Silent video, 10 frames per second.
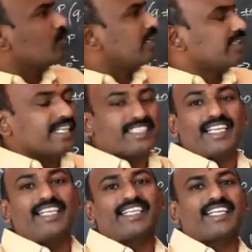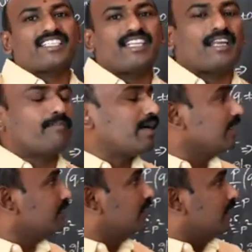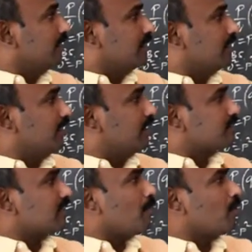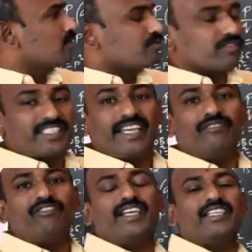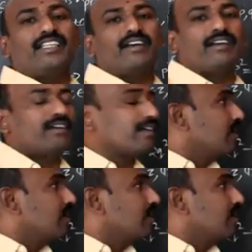that that is an irrational number. Suppose same way in the